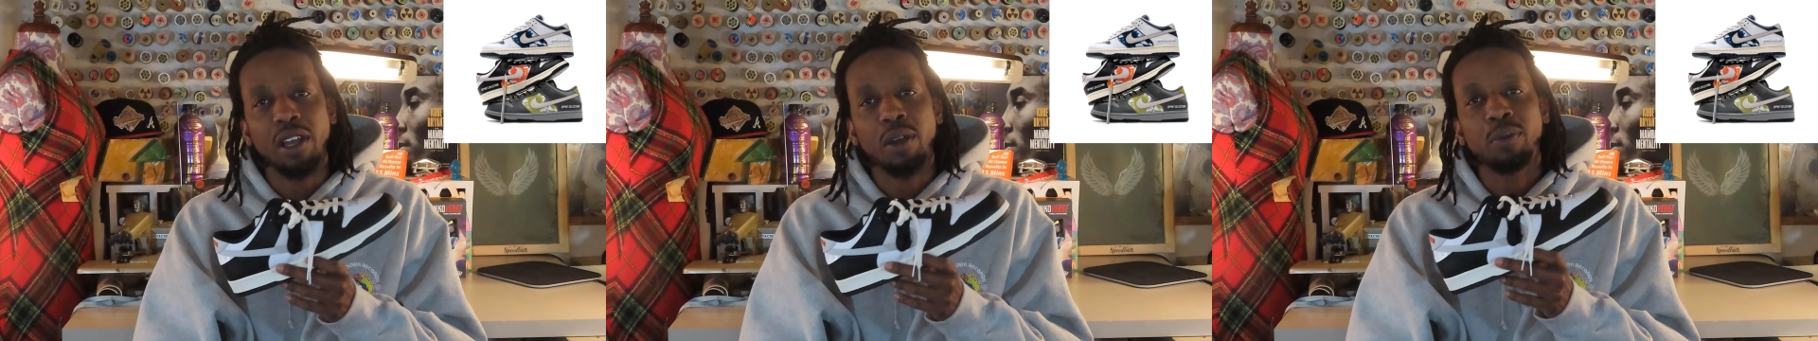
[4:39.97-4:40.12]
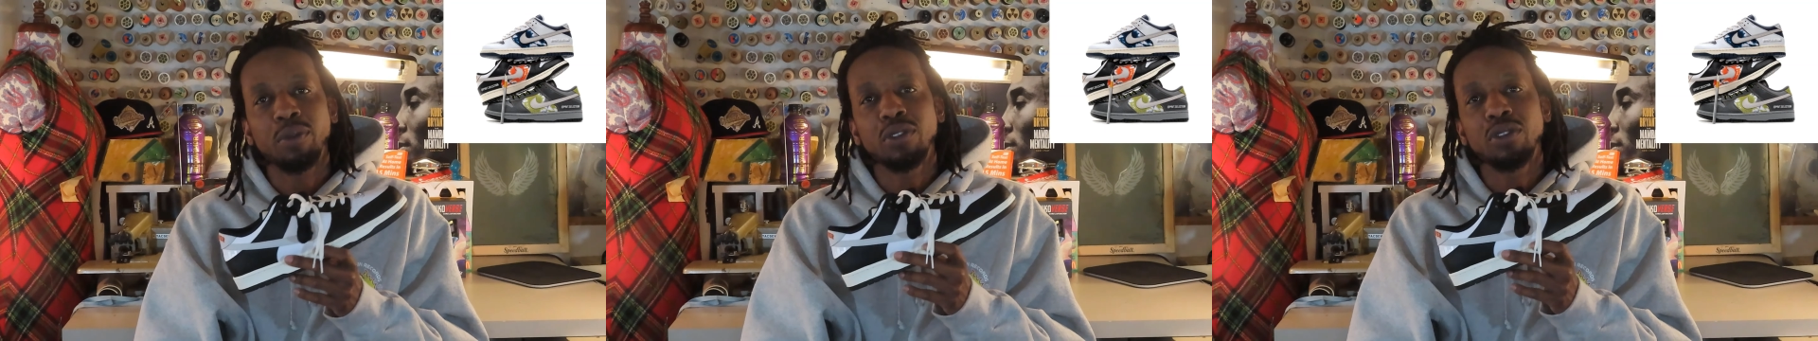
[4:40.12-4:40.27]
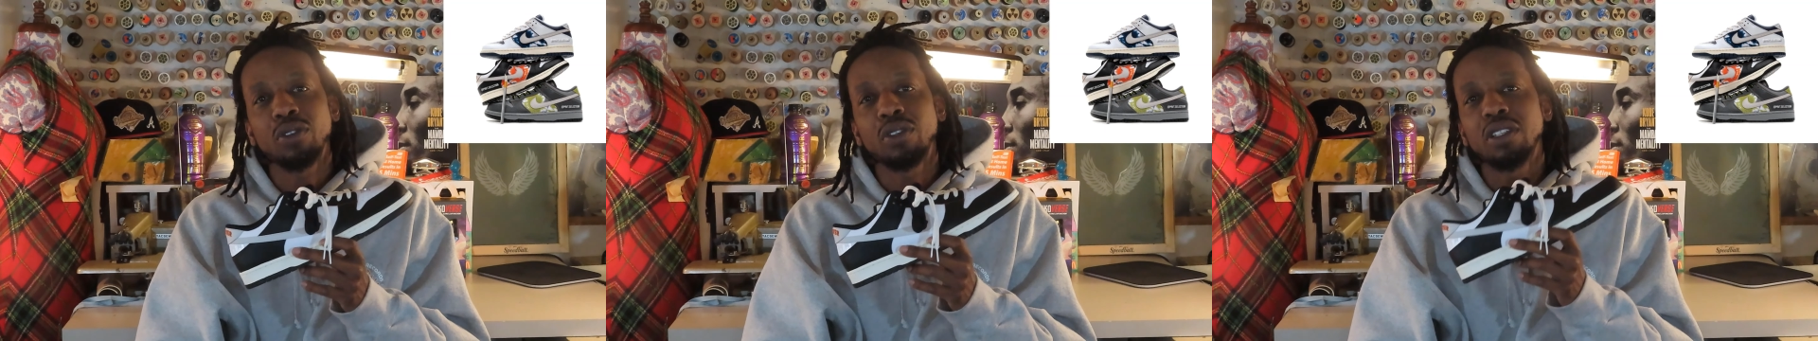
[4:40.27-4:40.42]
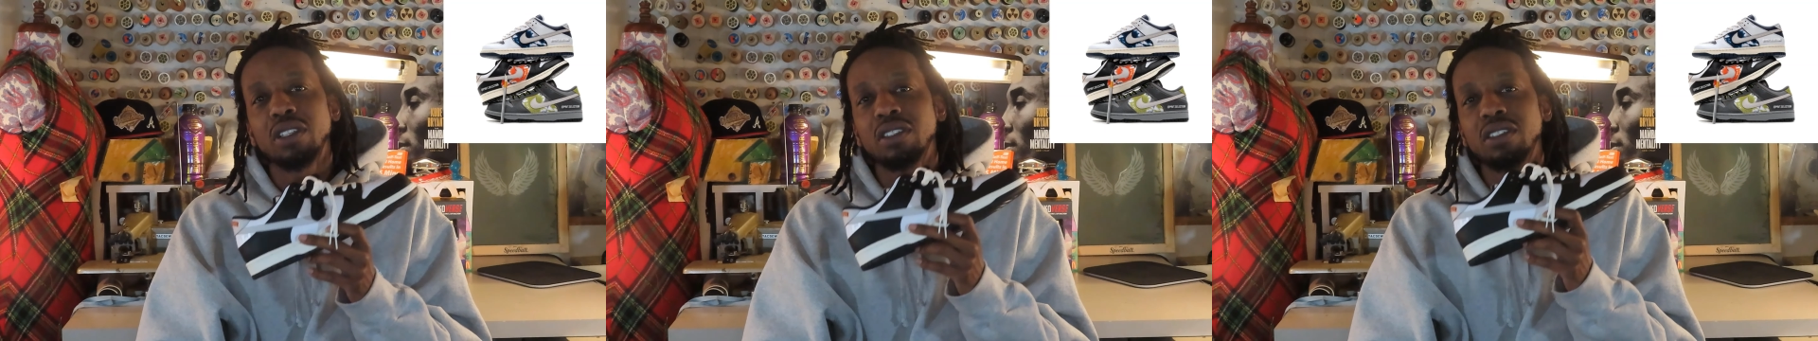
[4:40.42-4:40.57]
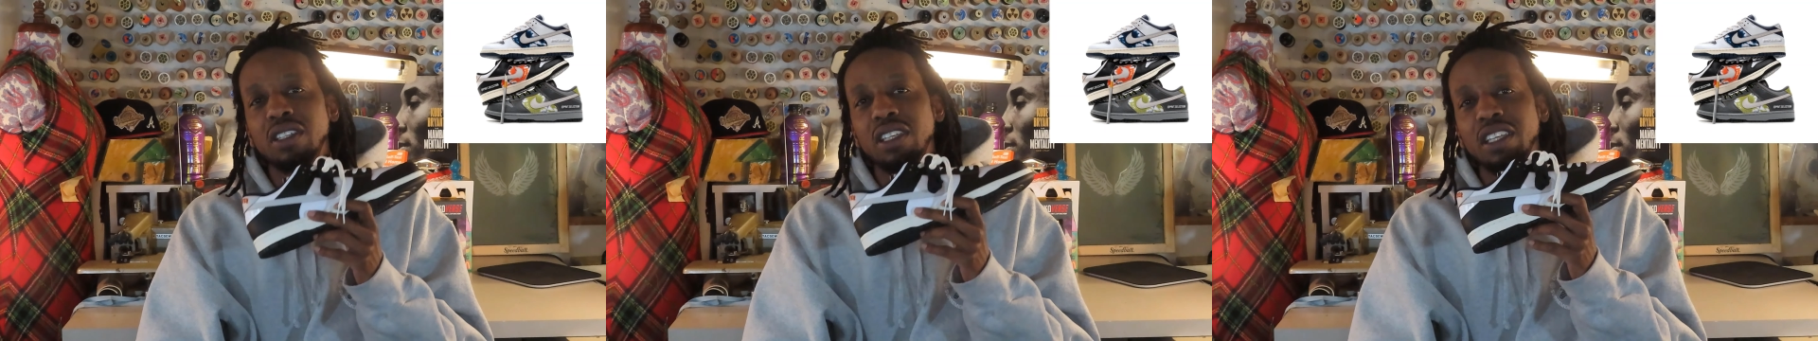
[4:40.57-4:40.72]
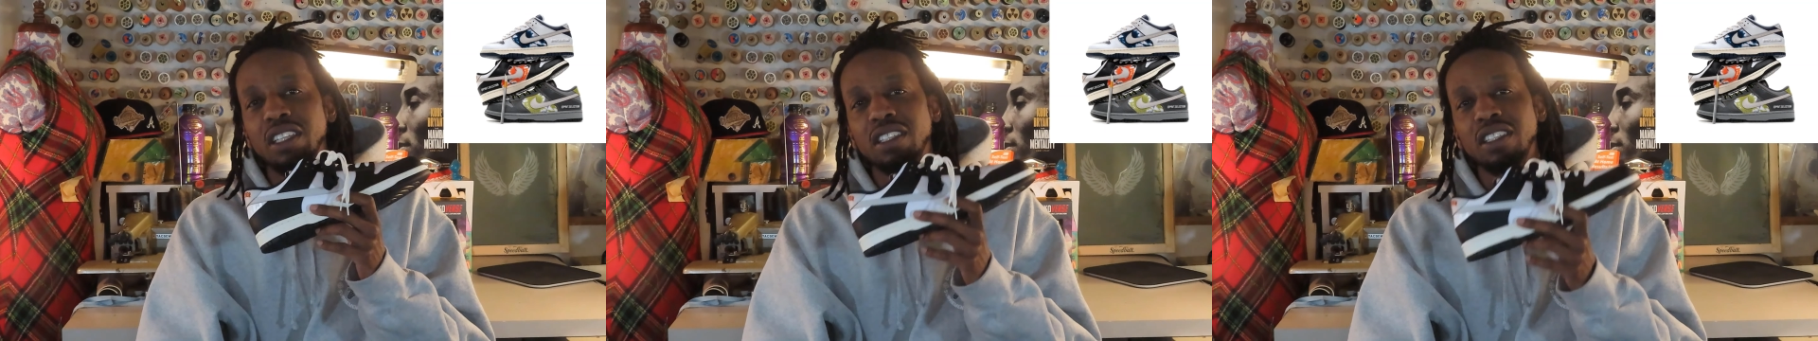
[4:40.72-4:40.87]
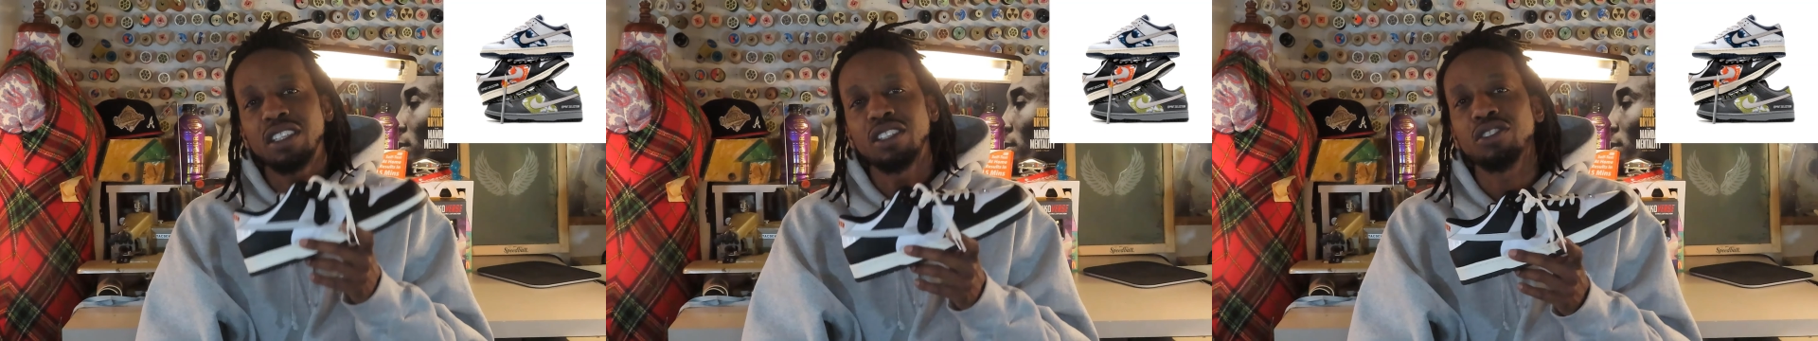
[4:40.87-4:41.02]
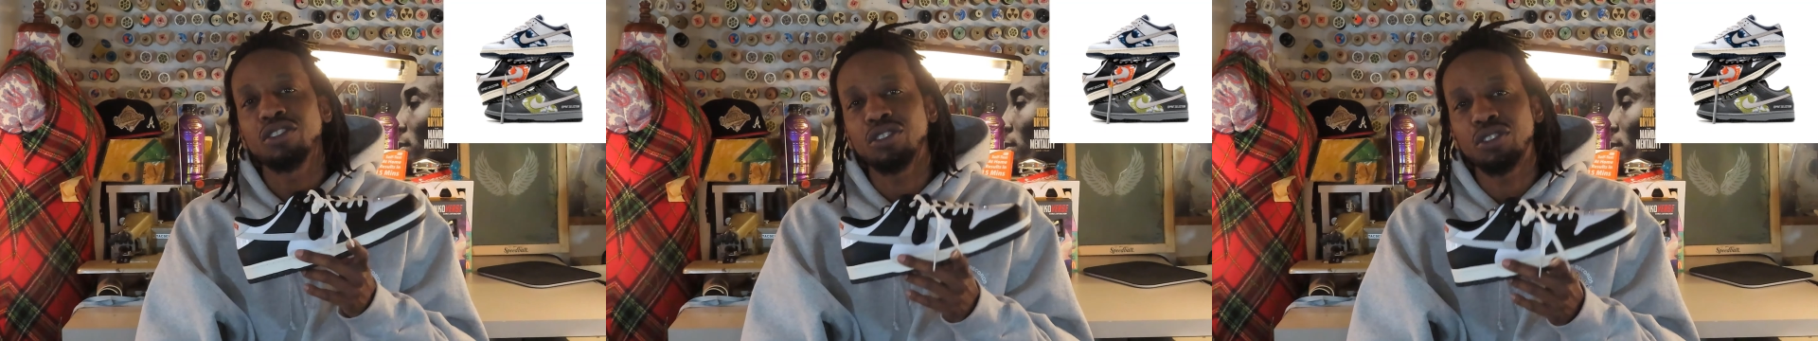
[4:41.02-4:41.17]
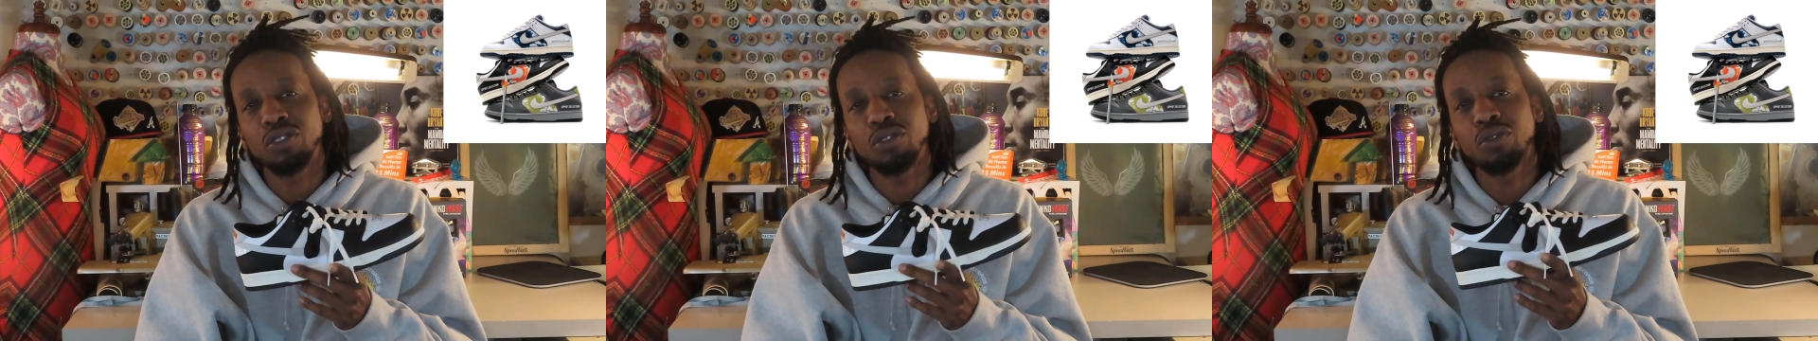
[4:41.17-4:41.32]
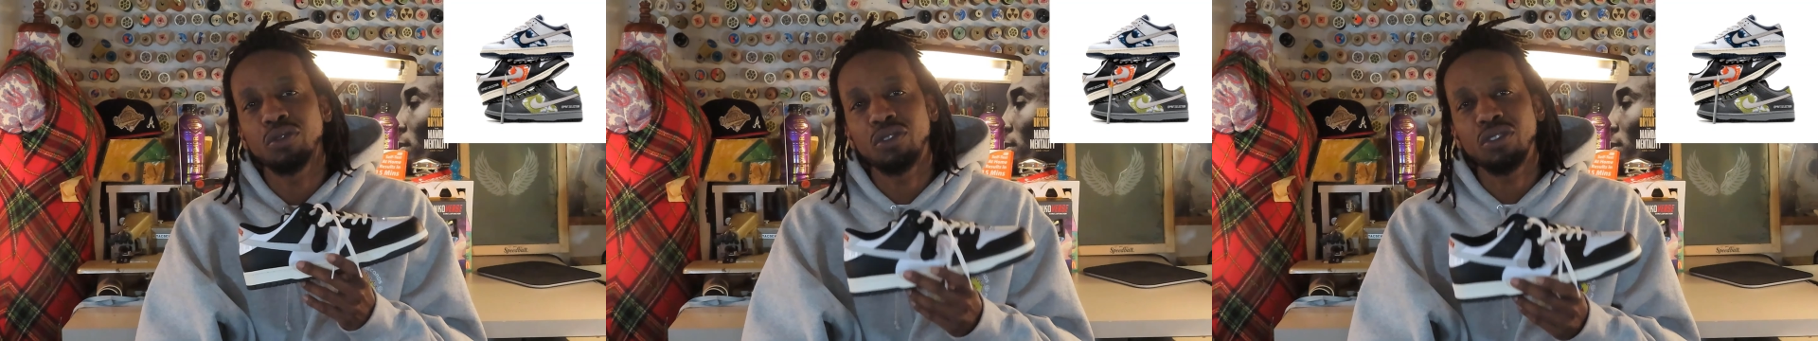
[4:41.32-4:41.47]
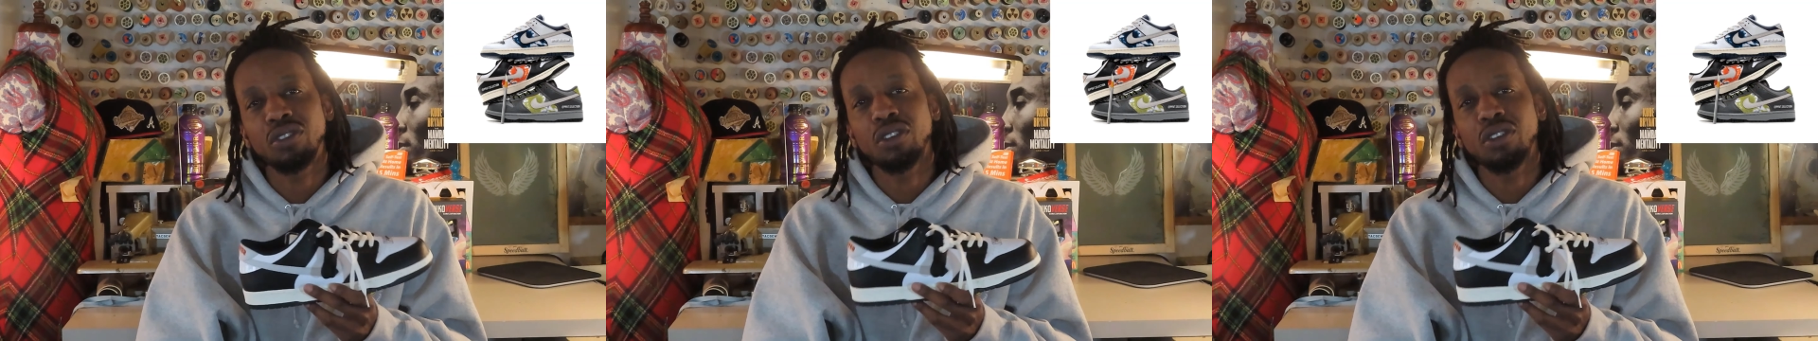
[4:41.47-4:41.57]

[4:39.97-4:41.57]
opportunities to get these shoes.